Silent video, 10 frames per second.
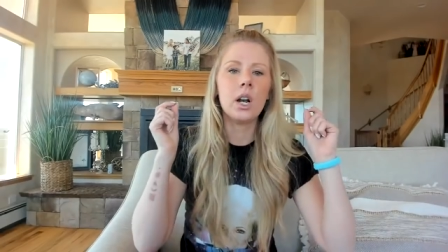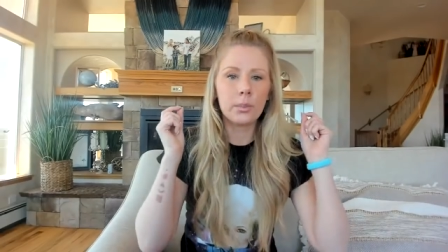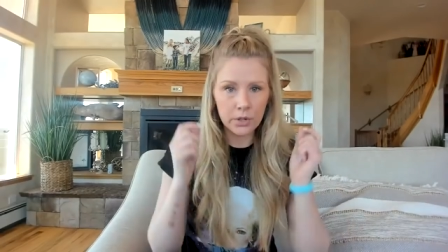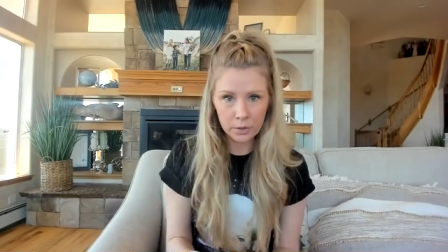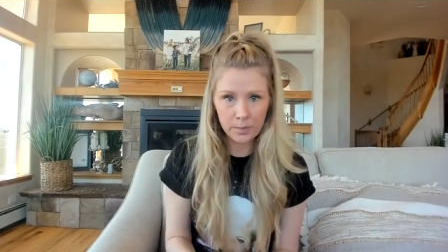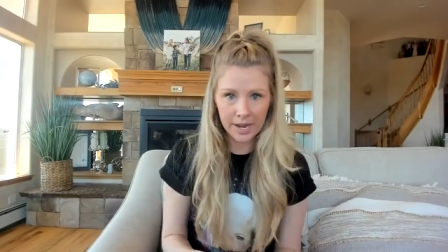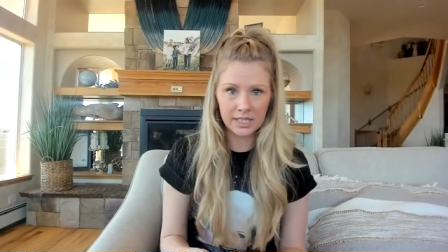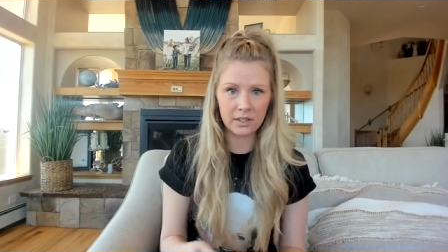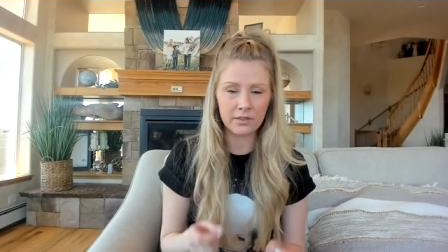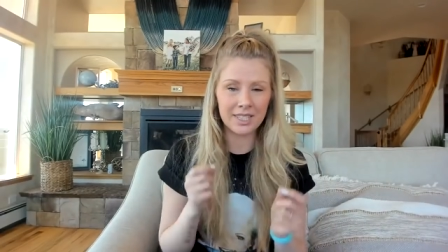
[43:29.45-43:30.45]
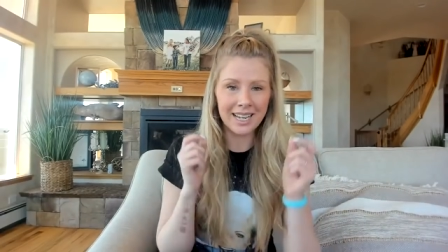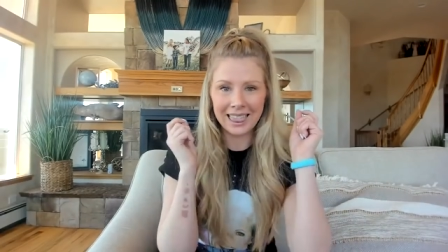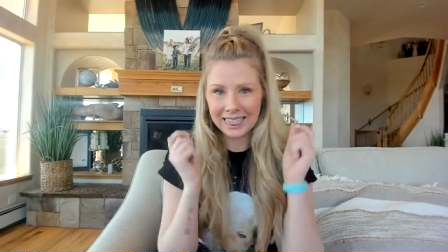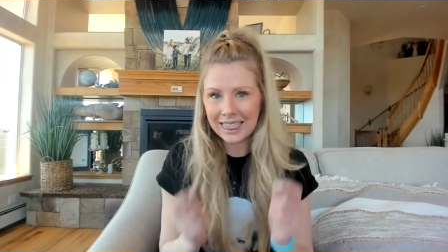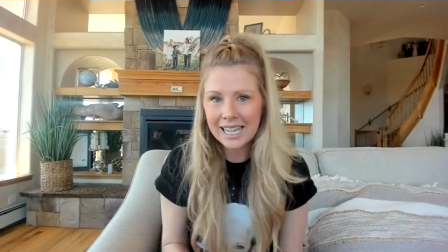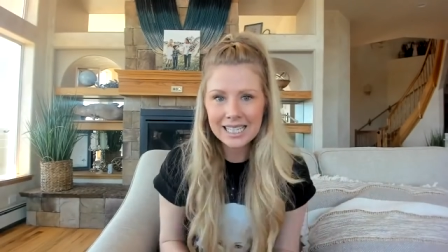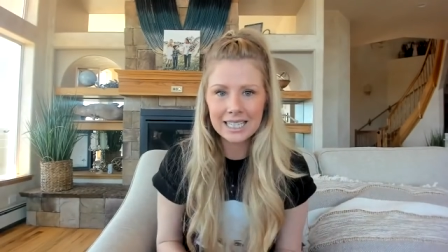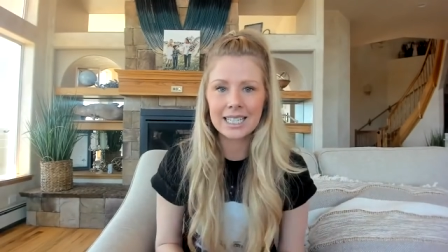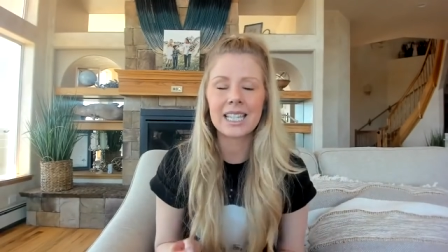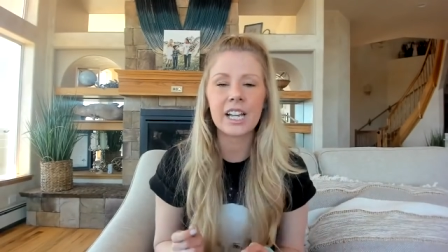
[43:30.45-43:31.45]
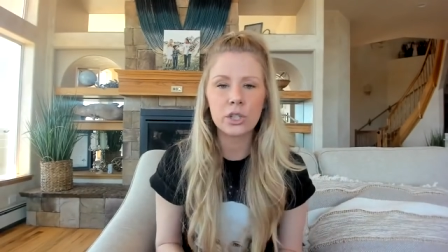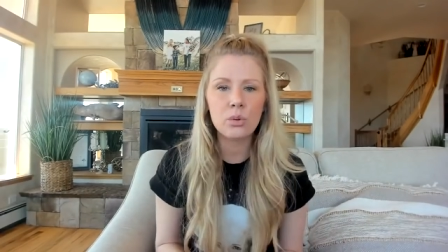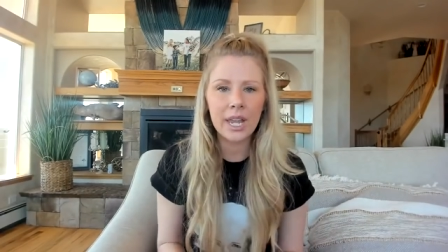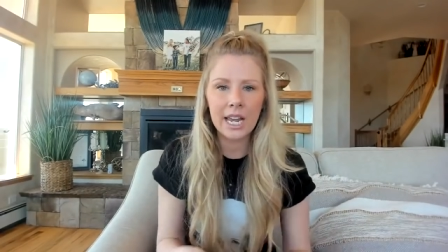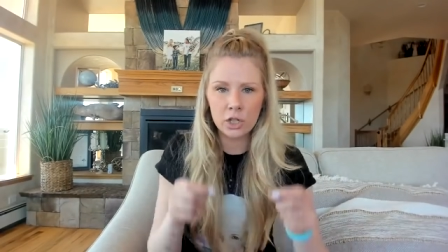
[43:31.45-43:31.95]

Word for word: perspectives, lenses that you can.